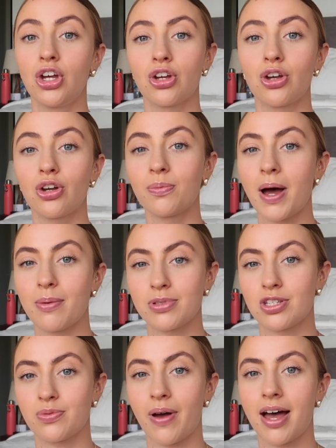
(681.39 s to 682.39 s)
Google
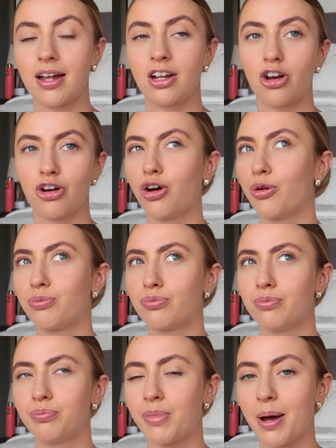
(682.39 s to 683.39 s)
Maps as well, or
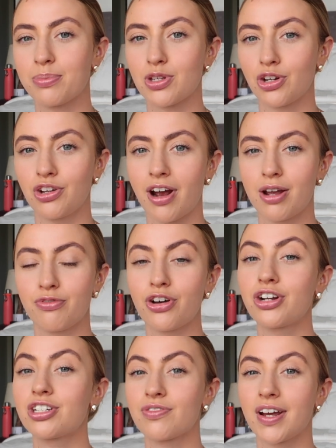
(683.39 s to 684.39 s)
Maps on your
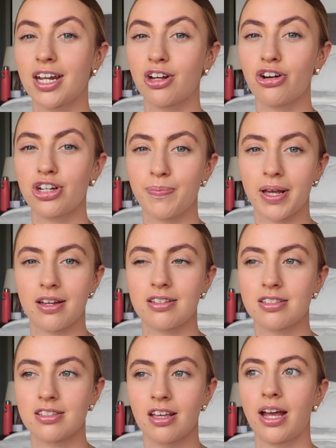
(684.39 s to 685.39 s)
iPhone, is really good
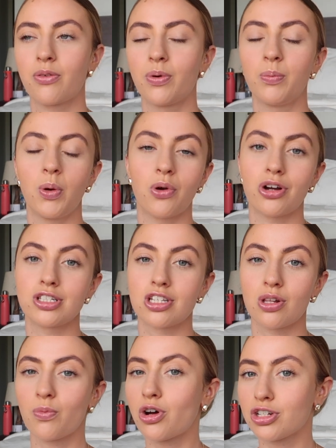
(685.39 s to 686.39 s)
because like when we were going
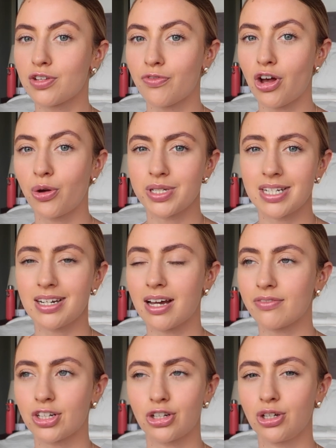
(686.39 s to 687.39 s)
to the waterfall we didn't
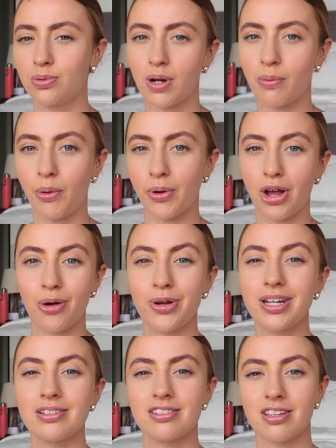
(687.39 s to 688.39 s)
have a clue where we were
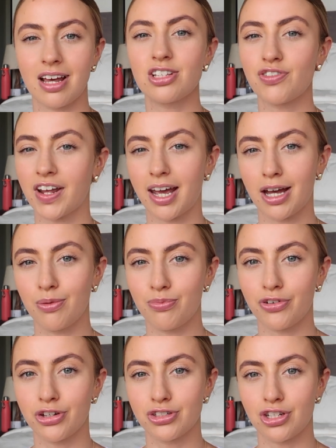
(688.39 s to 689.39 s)
going, so that's really
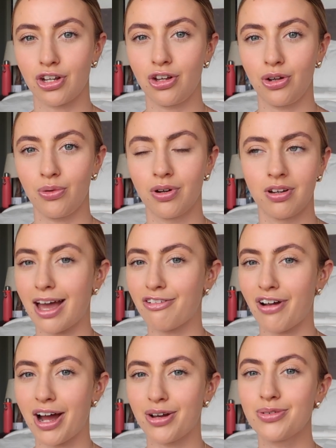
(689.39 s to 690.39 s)
helpful to get
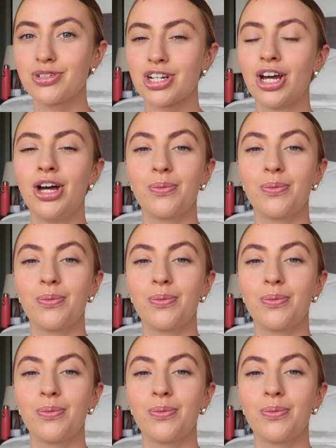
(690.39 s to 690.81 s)
around.